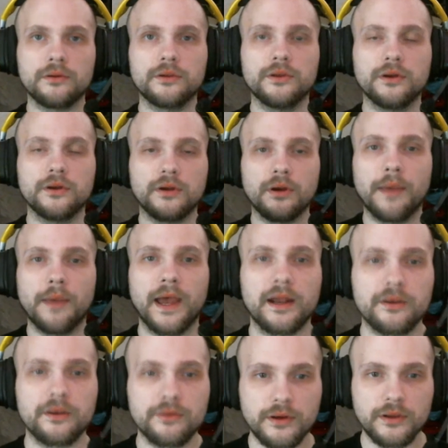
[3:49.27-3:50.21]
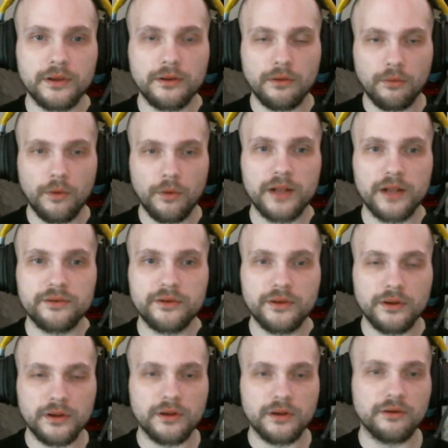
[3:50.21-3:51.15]
you'll go back to it, you'll watch it,
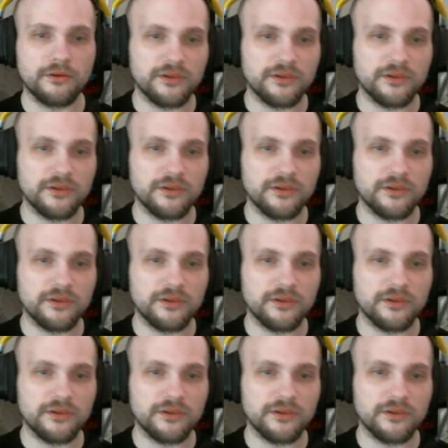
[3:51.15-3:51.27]
you'll go,